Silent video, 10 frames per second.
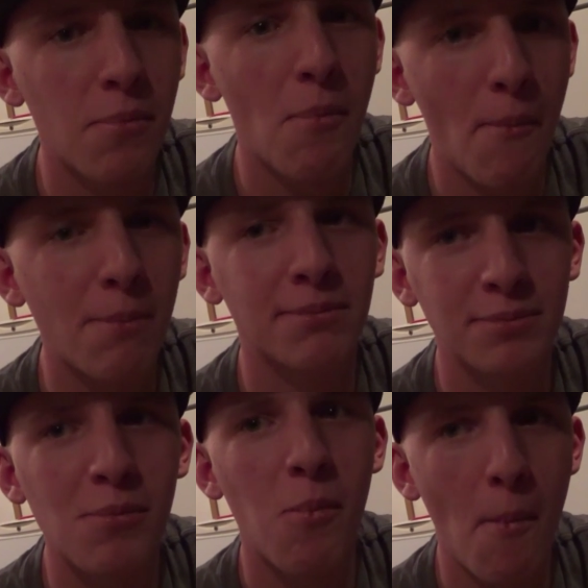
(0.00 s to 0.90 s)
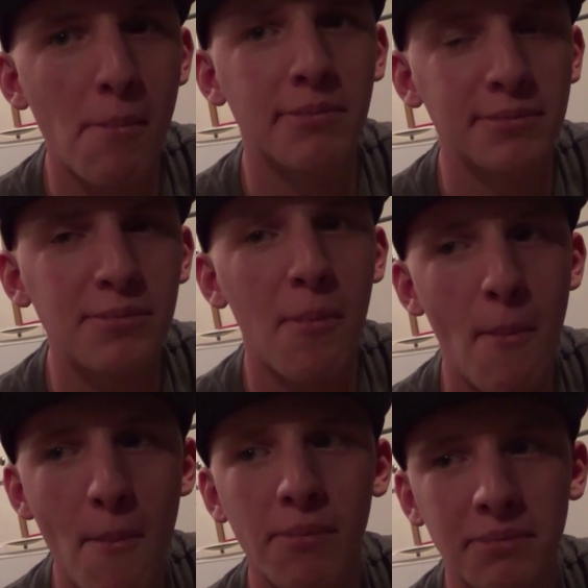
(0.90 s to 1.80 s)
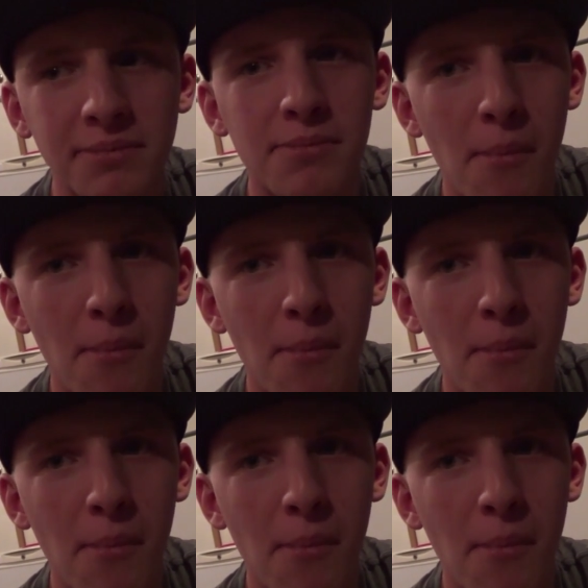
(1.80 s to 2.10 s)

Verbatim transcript: L. Yeah, hold that.